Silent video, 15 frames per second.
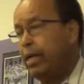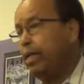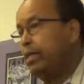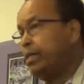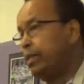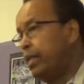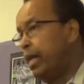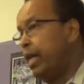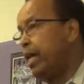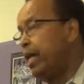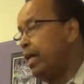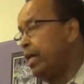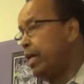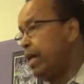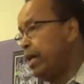
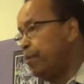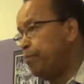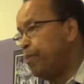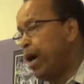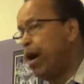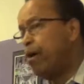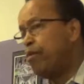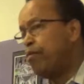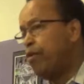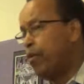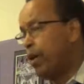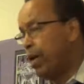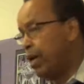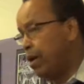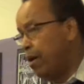staying in power
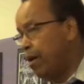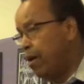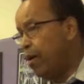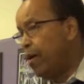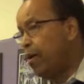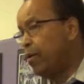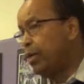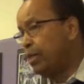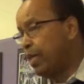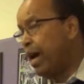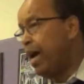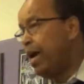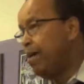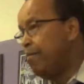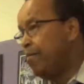for a long
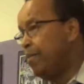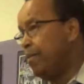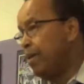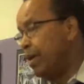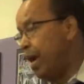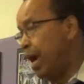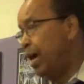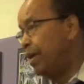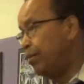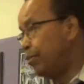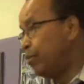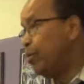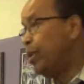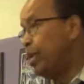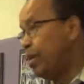time, I
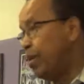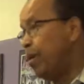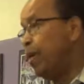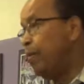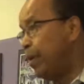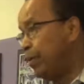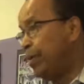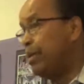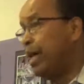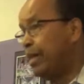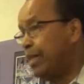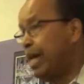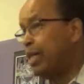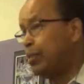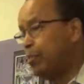truly know about
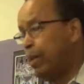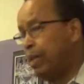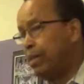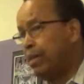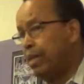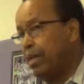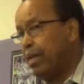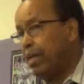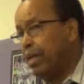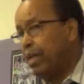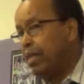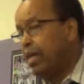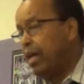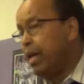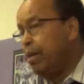that aspect.
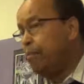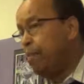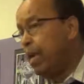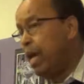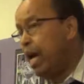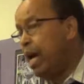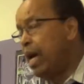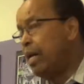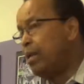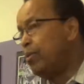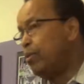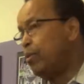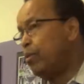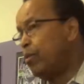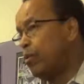They
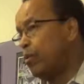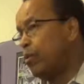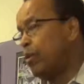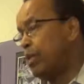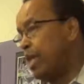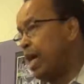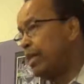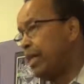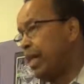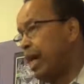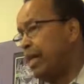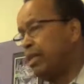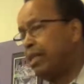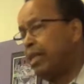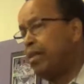planned to rule that
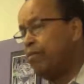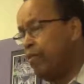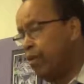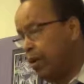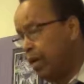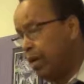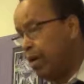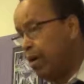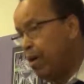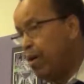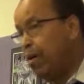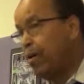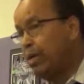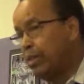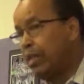country for a
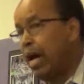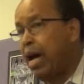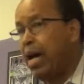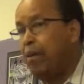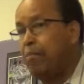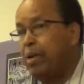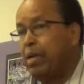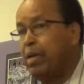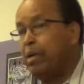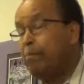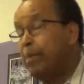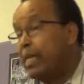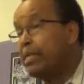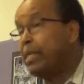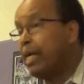long time,
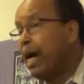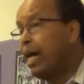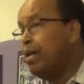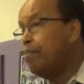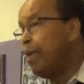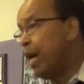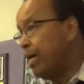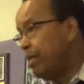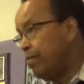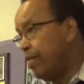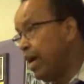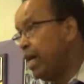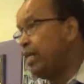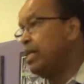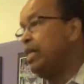basically by
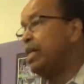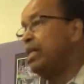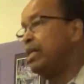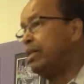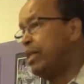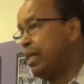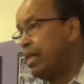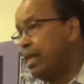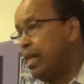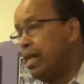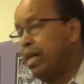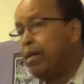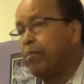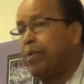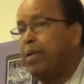dividing,
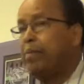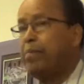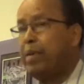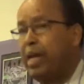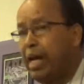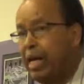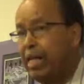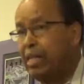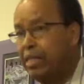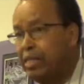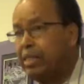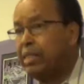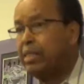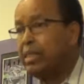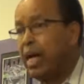turning people
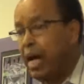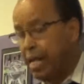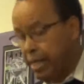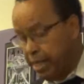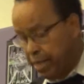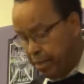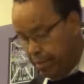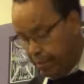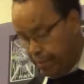against each other.